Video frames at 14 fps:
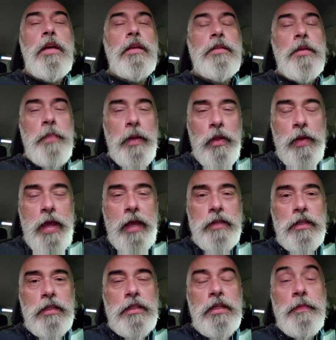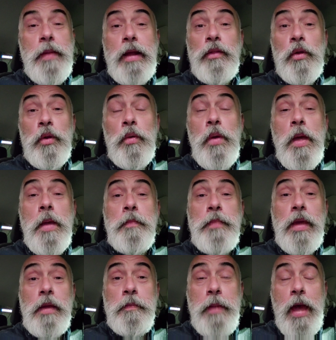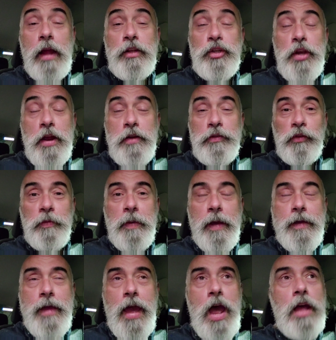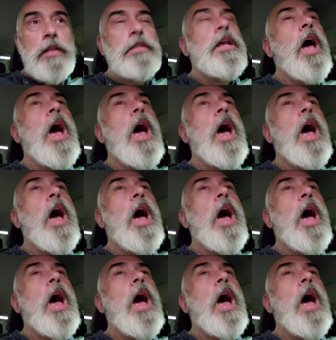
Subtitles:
Some pillowcases to make little beanbag chairs for my cats.